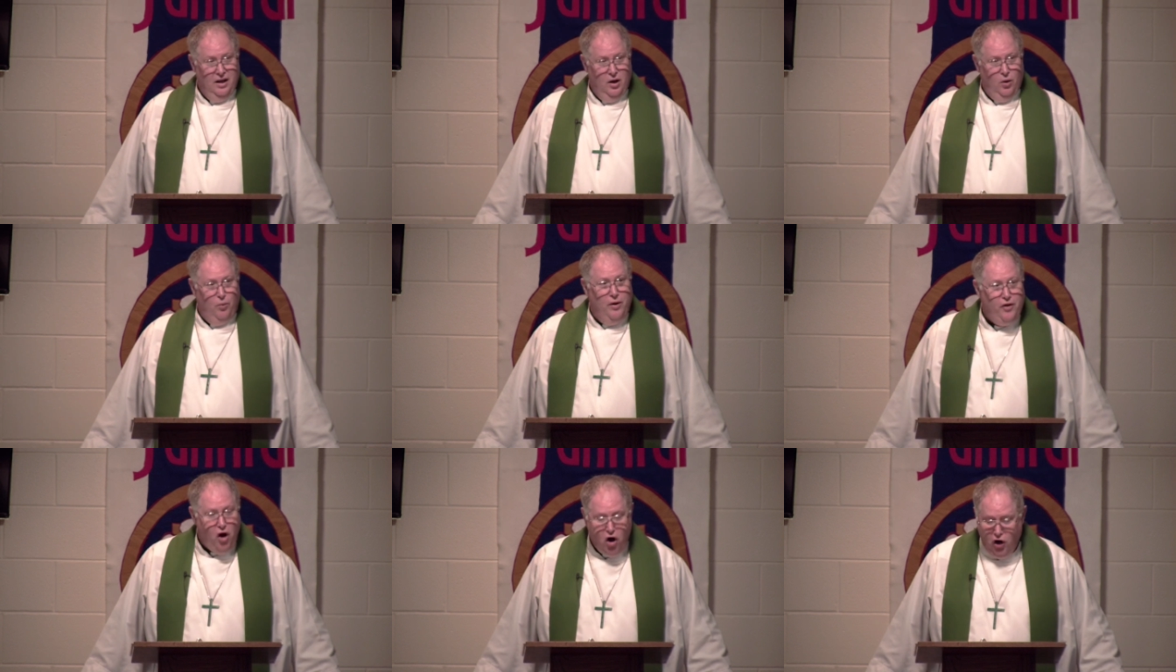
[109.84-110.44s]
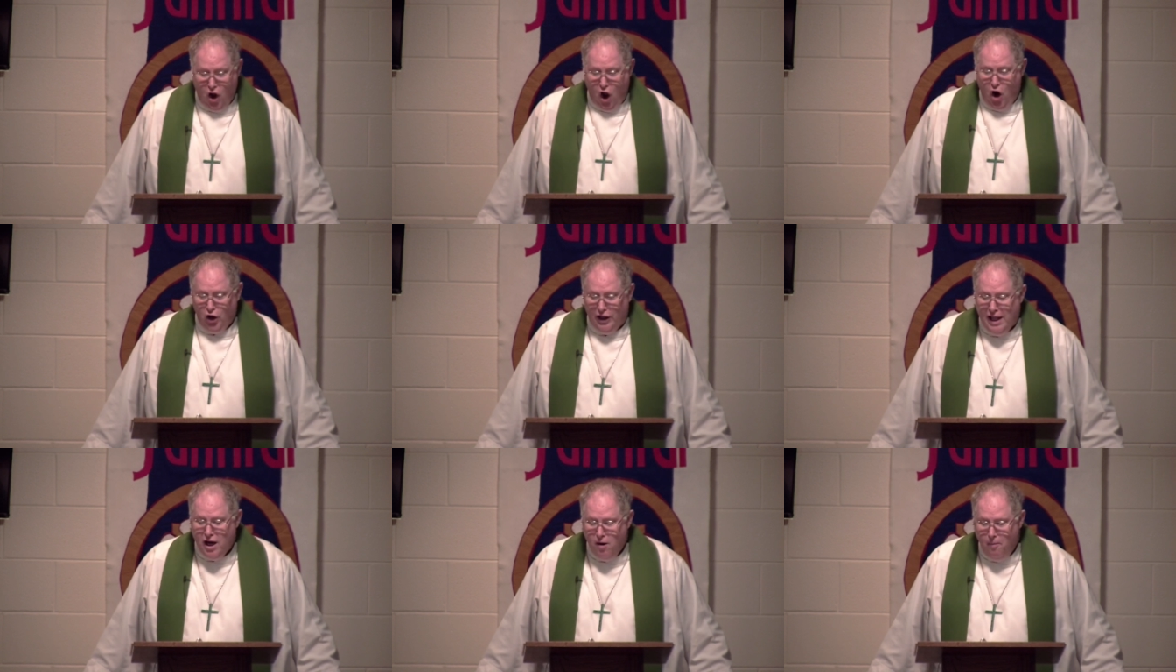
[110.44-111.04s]
With our, our
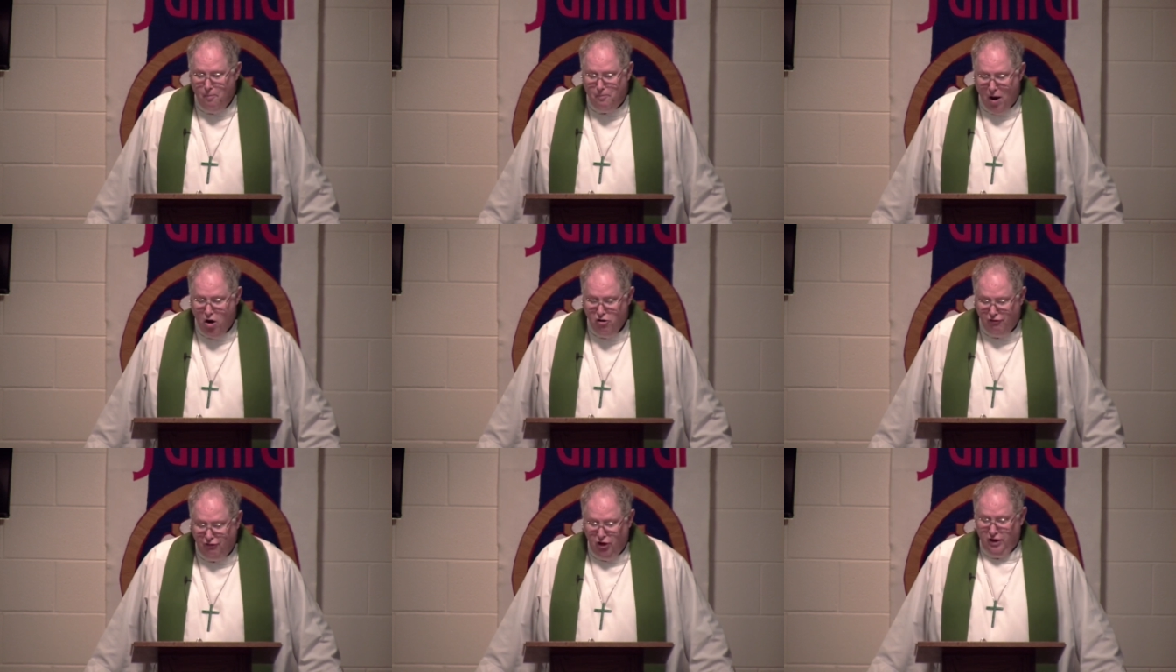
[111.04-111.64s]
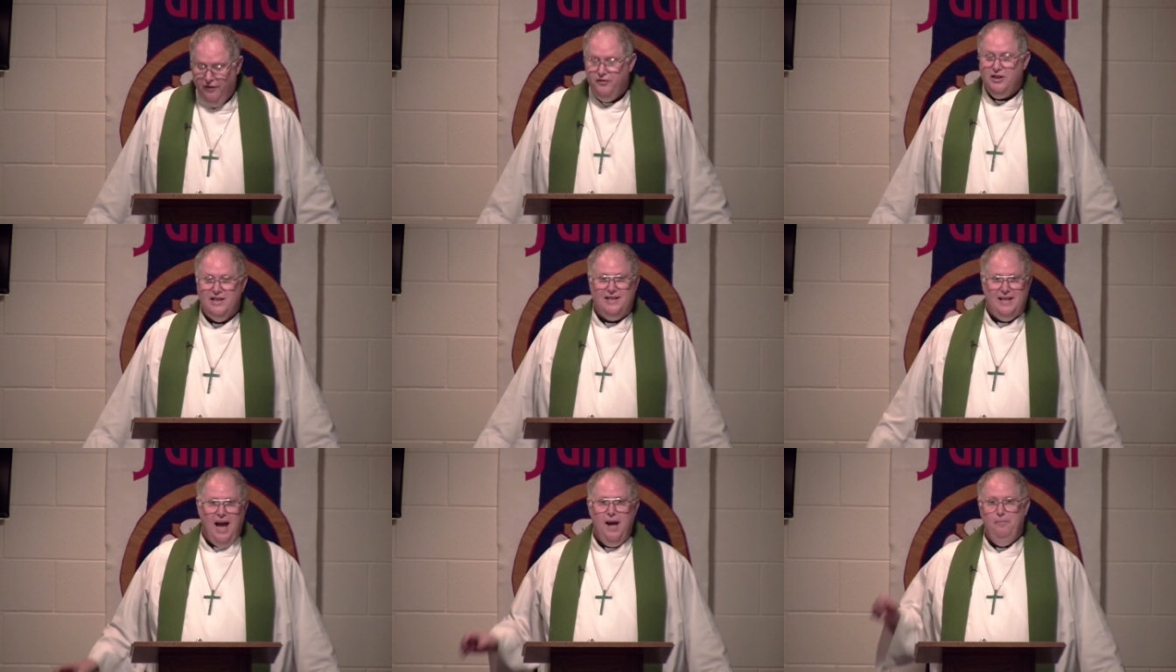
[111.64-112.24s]
little boat full of
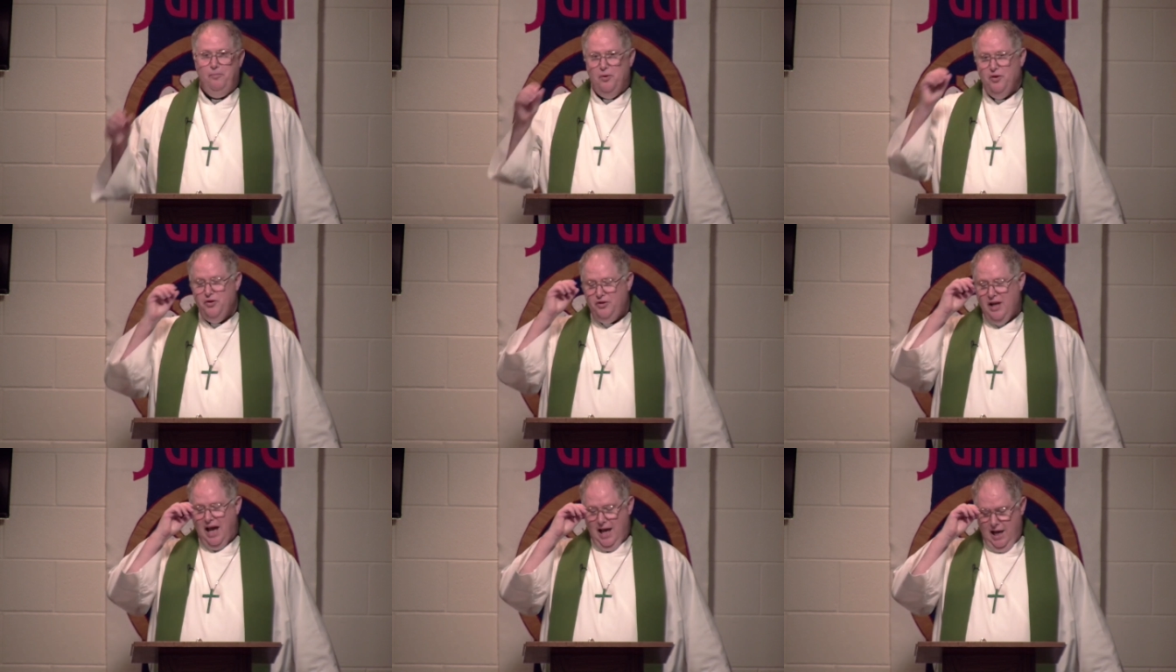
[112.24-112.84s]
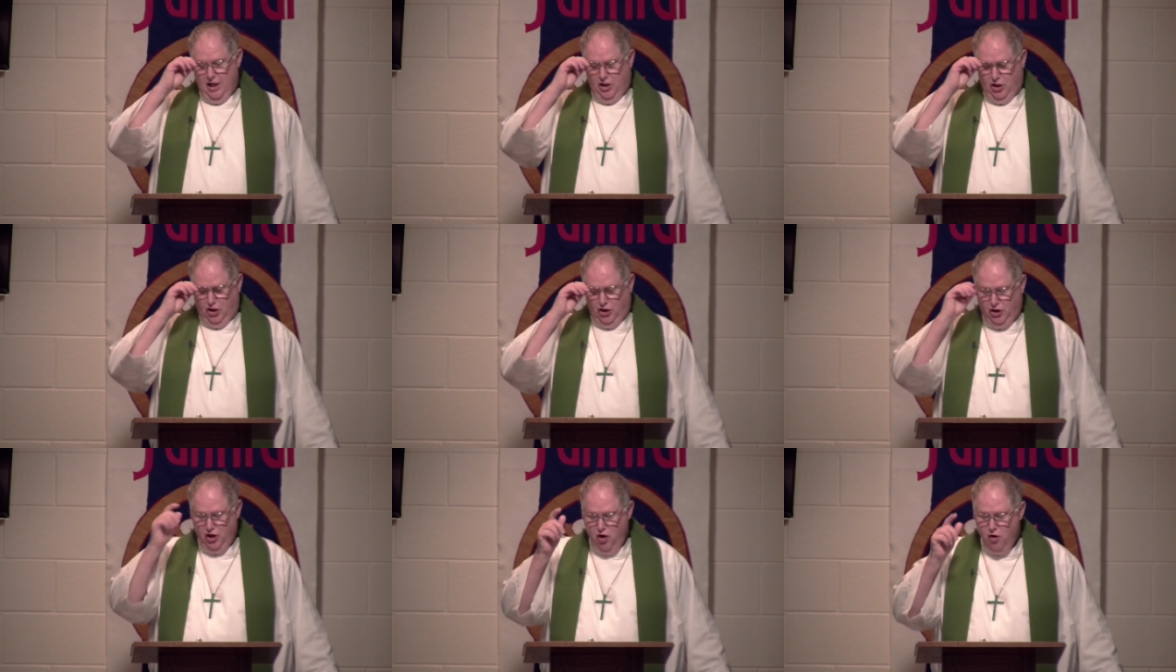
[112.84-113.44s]
disciples, I
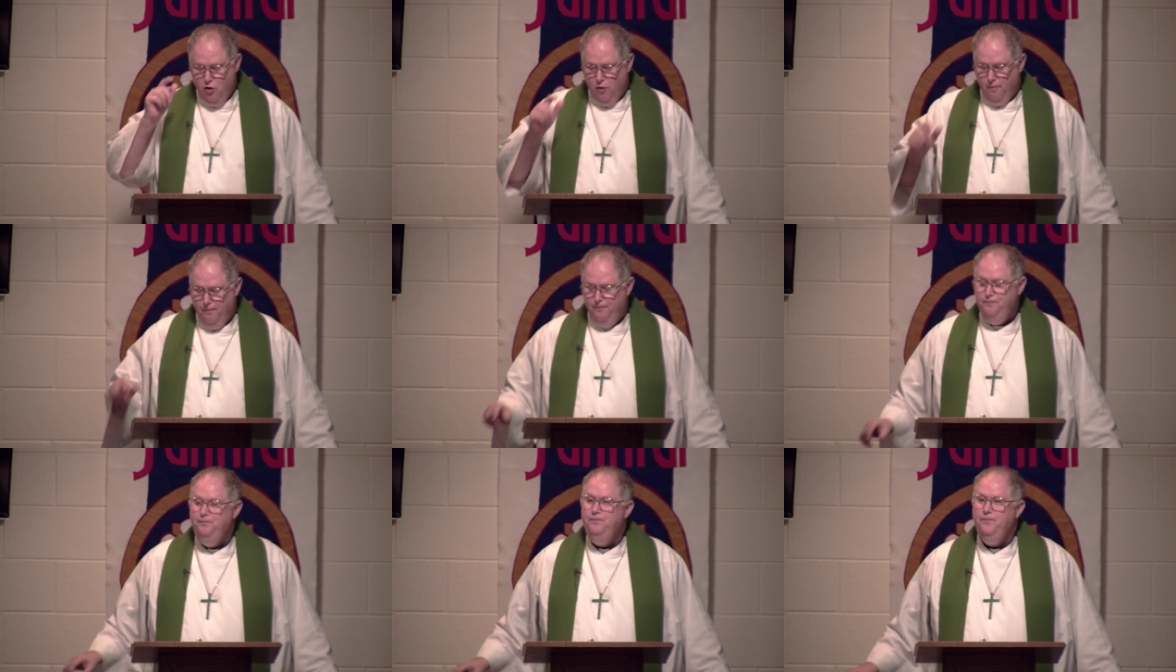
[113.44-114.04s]
assume